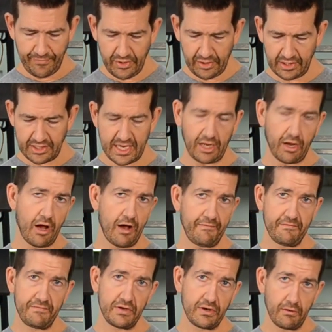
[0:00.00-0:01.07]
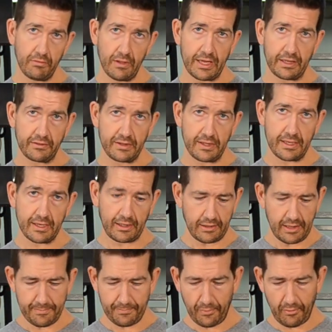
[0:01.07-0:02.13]
you can take off if you don't like the
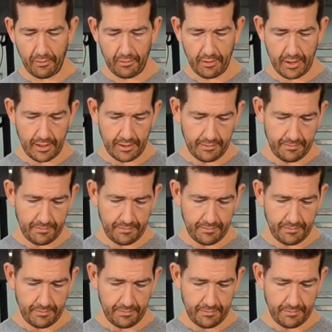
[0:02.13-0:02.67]
clip, or